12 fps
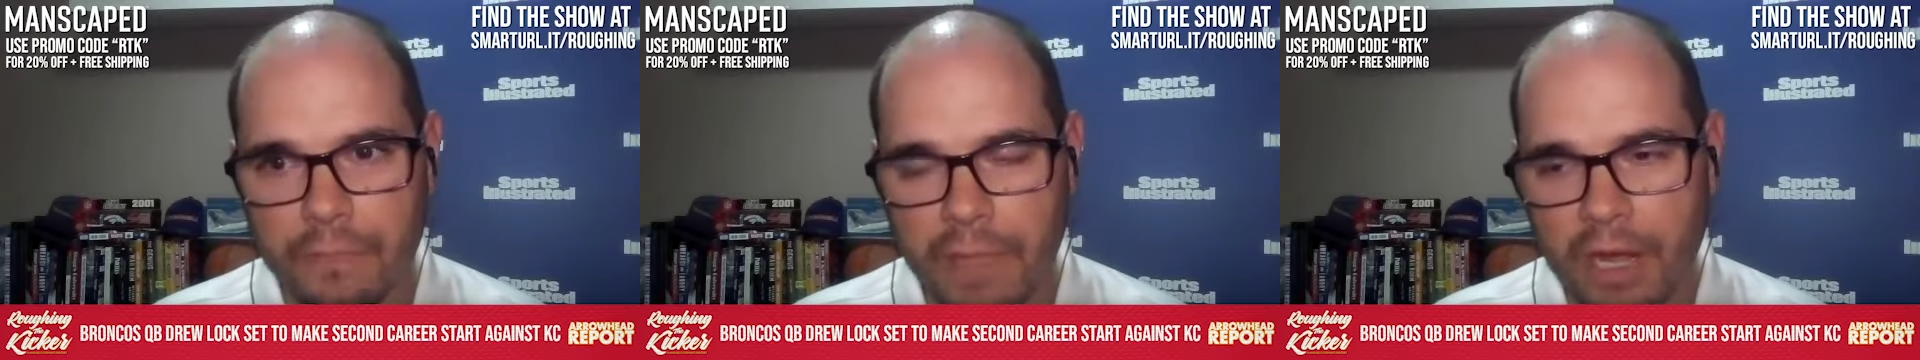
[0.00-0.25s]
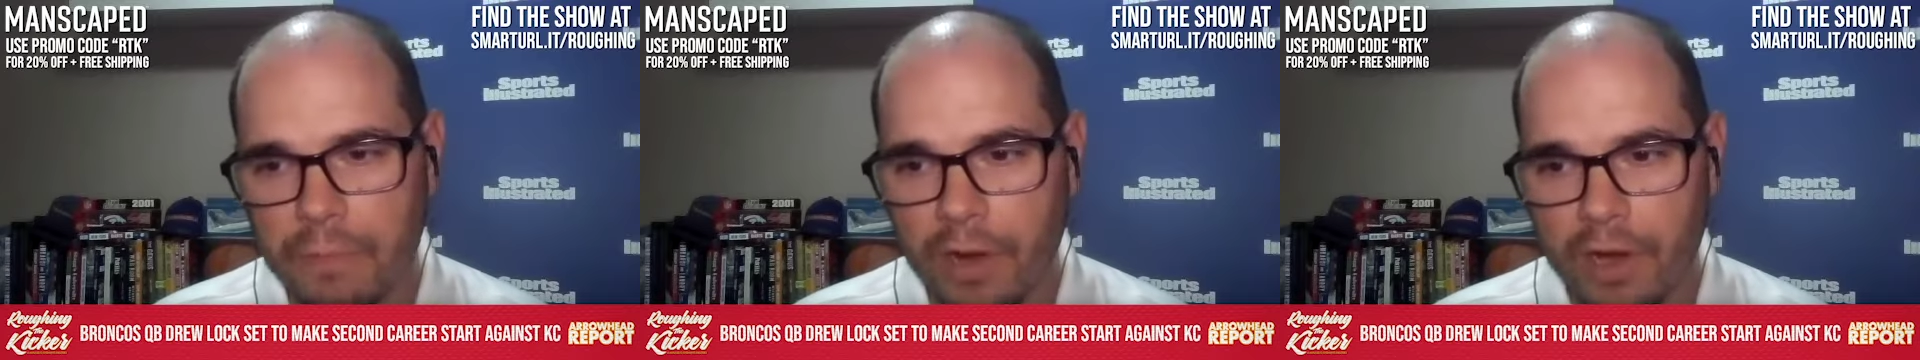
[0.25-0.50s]
the
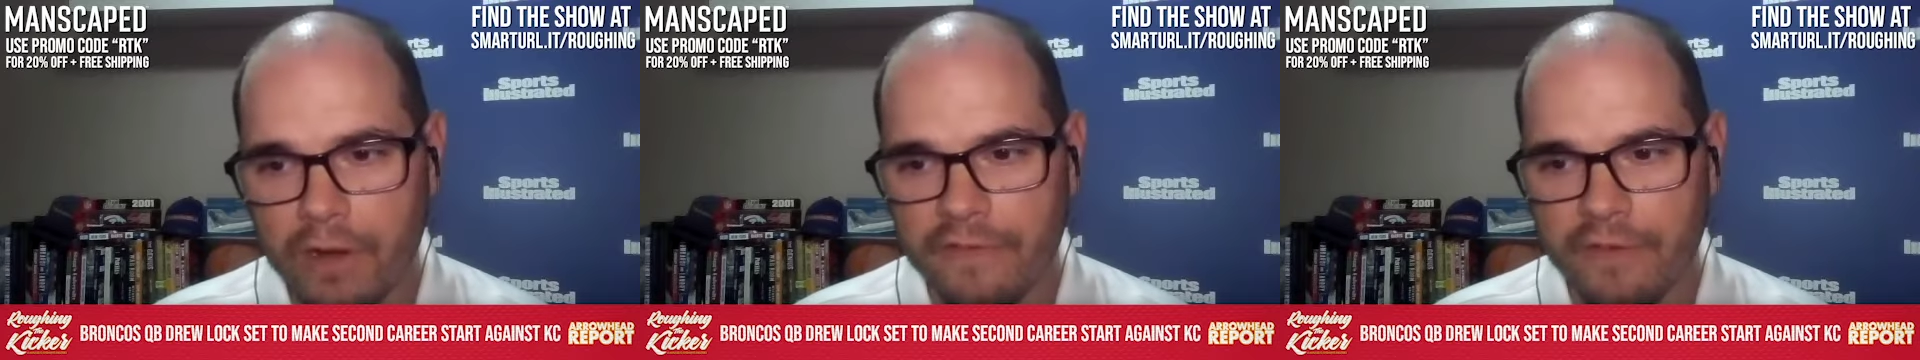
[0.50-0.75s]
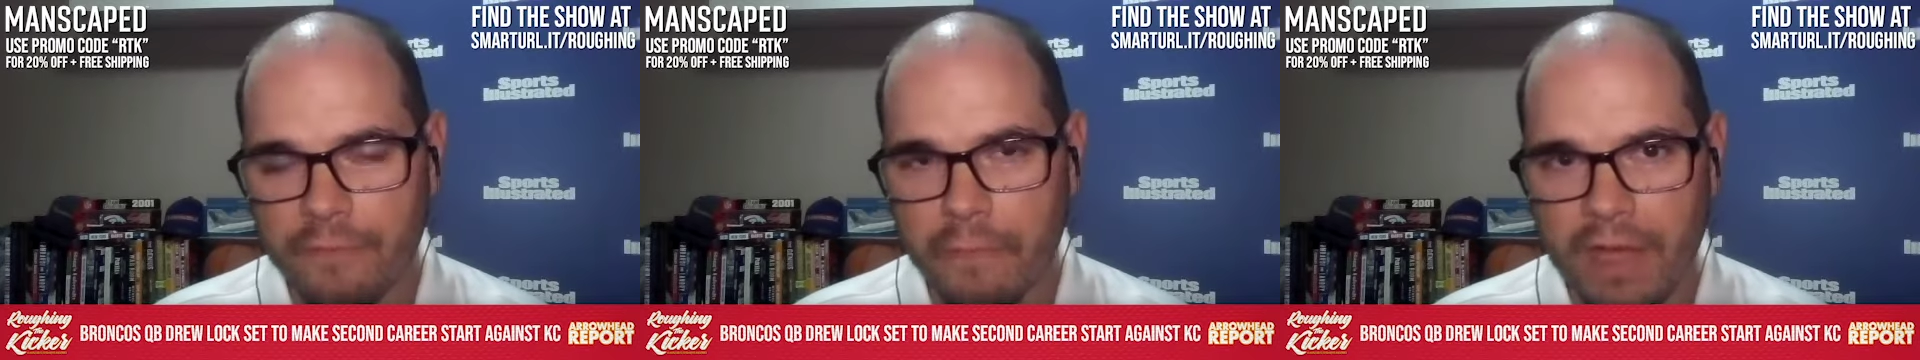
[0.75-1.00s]
better part of
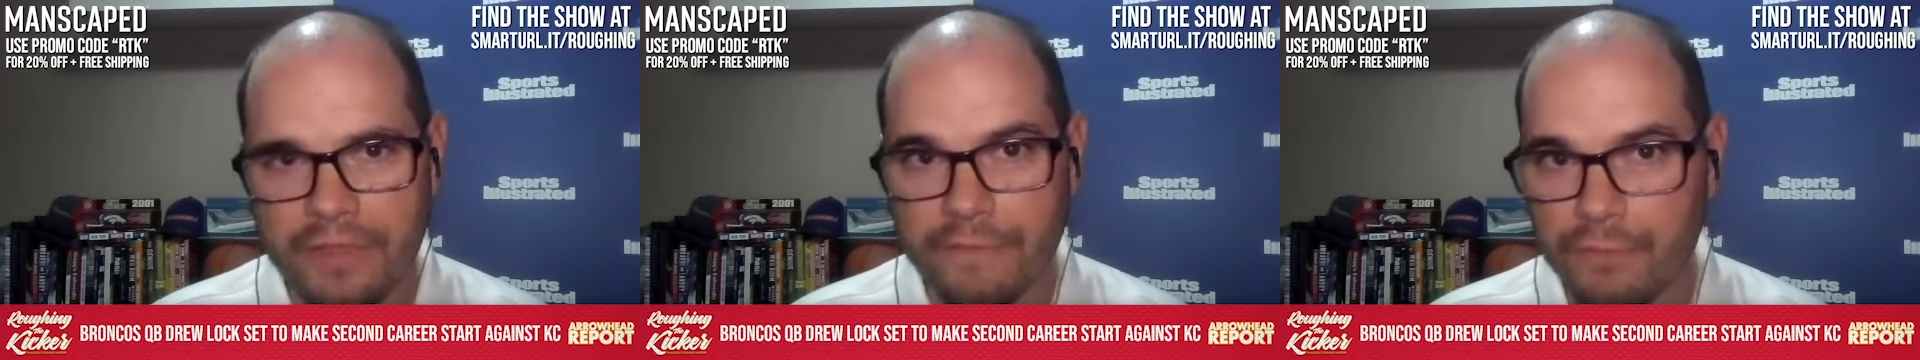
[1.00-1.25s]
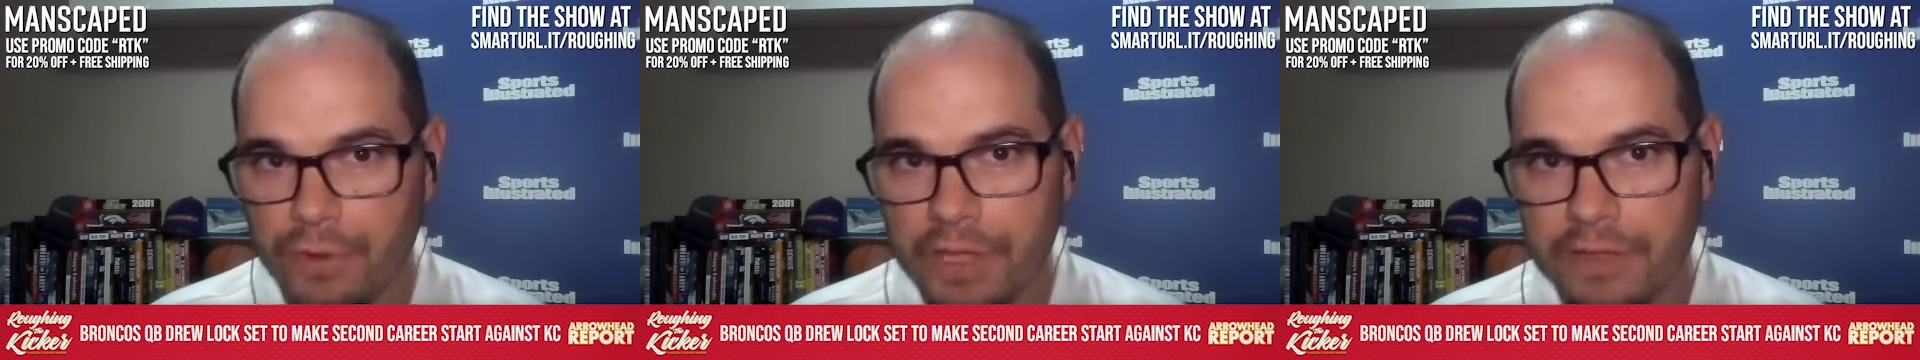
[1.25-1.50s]
a month
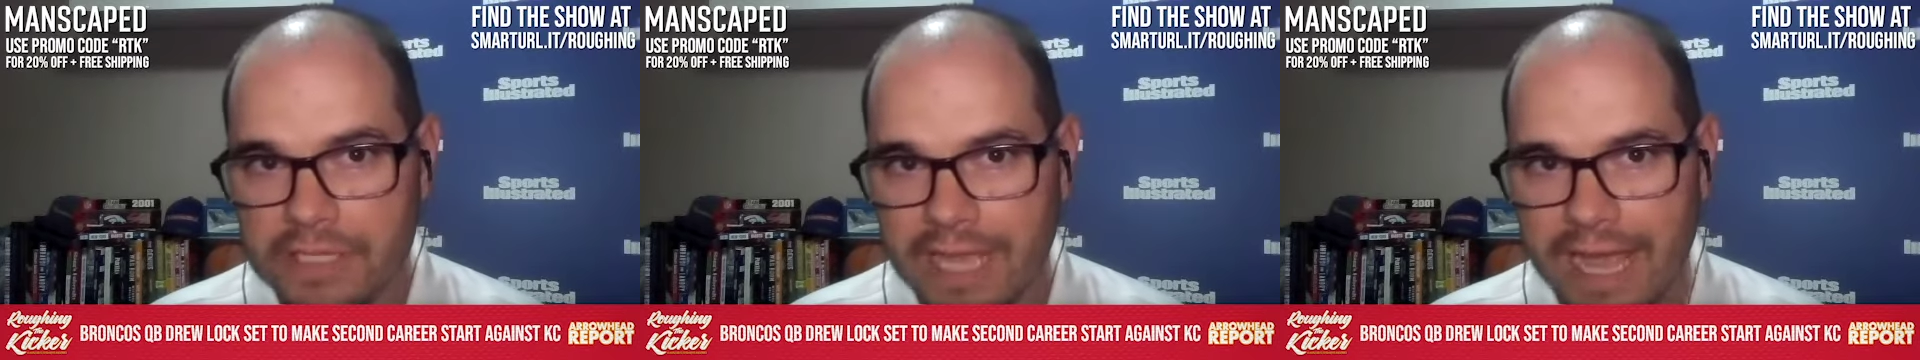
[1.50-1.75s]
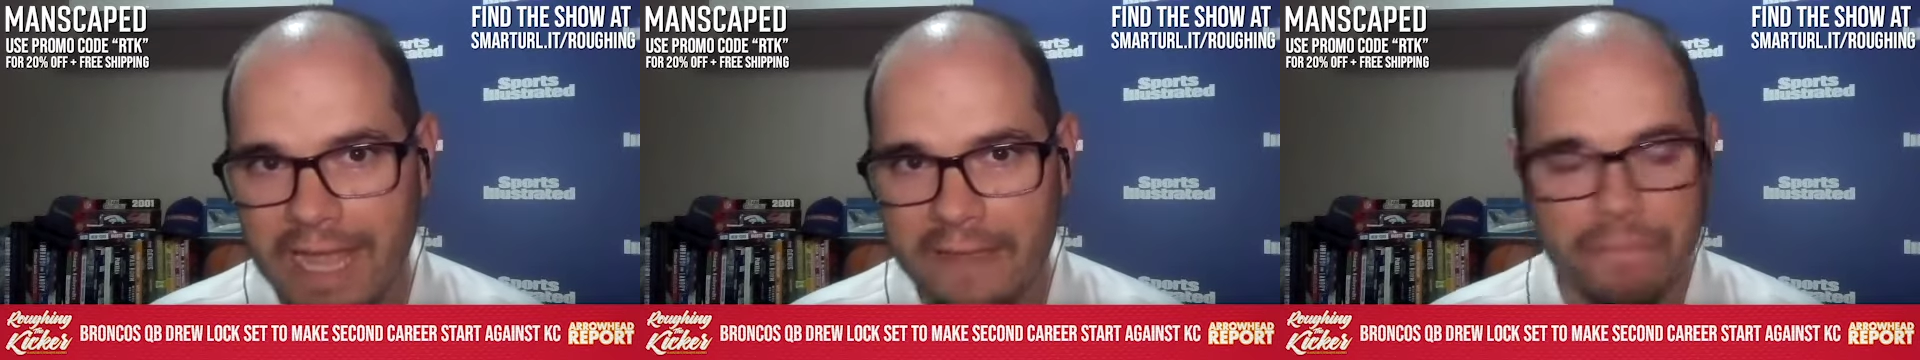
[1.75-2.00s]
of real
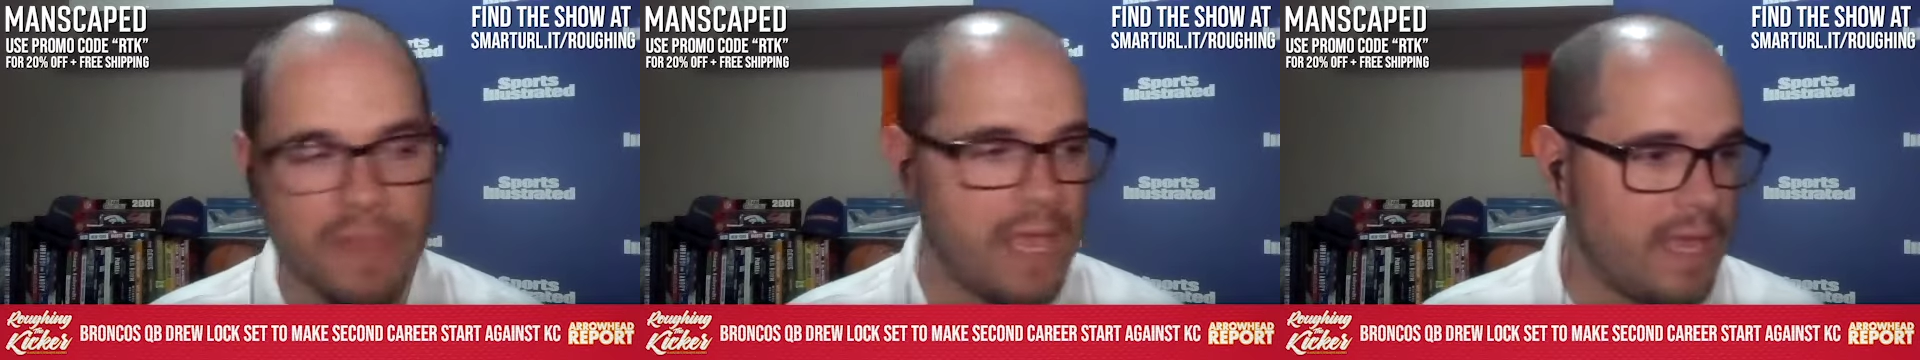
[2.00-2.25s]
time.